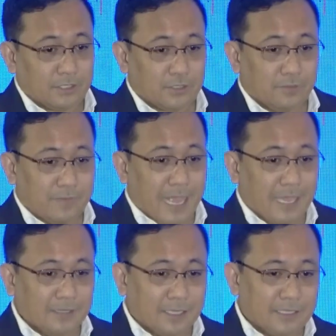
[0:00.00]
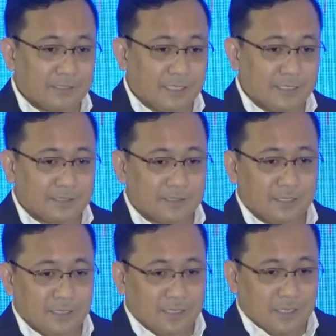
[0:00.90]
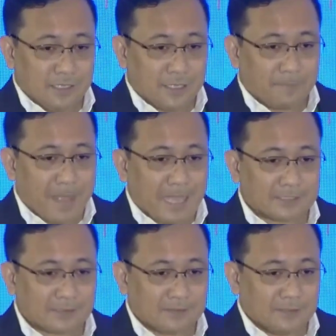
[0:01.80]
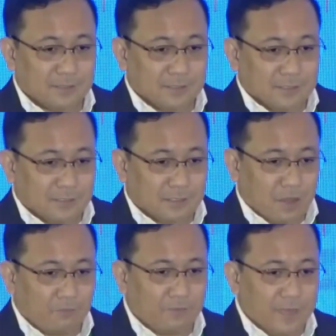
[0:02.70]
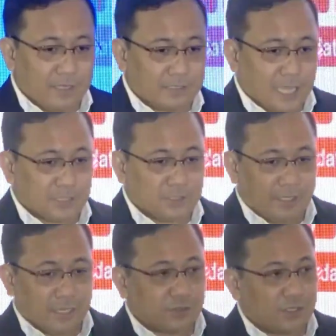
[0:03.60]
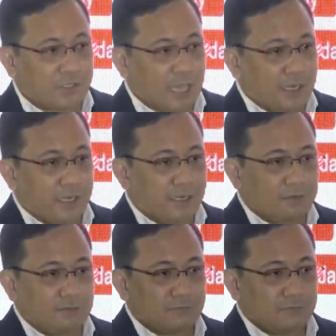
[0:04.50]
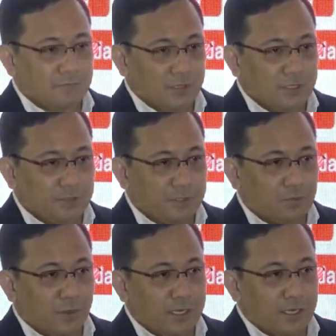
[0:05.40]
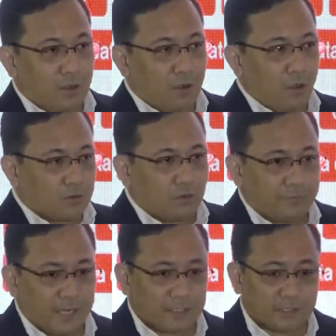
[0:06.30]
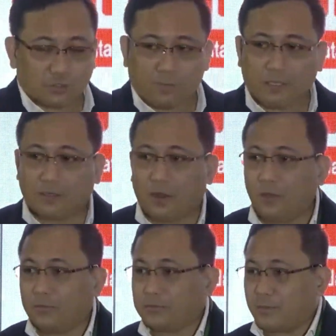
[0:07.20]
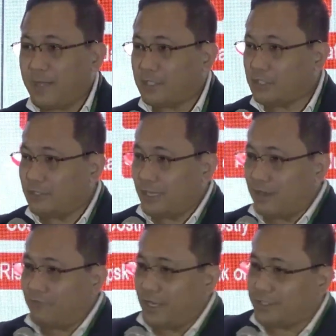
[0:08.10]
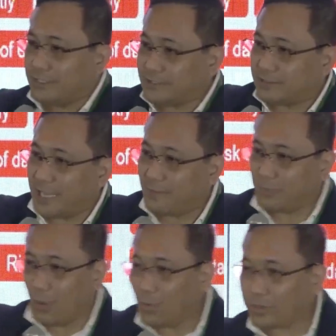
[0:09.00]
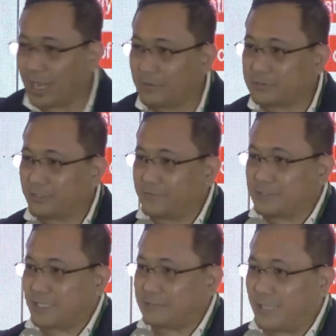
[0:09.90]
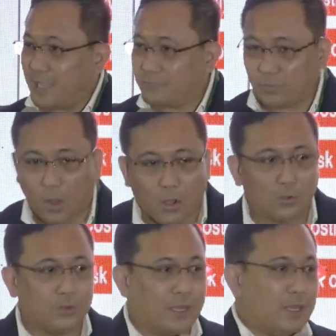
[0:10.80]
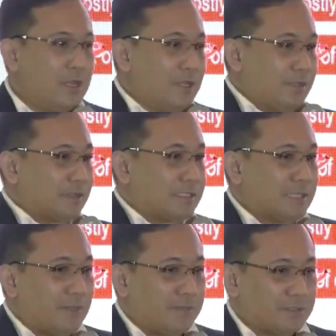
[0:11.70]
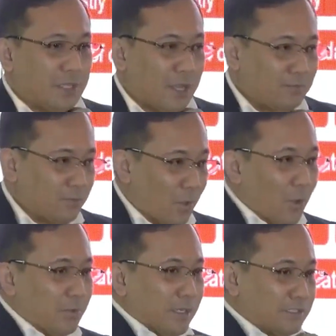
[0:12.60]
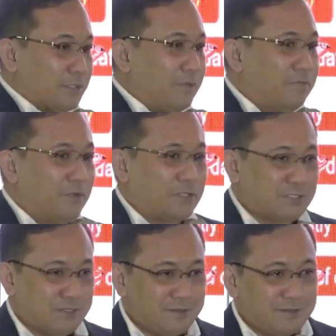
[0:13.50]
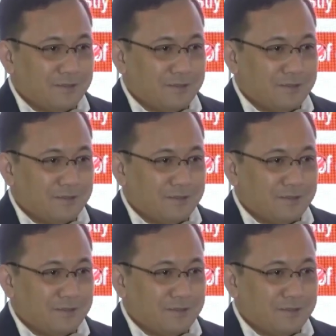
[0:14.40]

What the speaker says: reason behind this is, in the past, the government is actually entertaining individually all government agencies to build their own. So imagine every agency, they have their own cloud services. They have their own data centers. They have their own servers.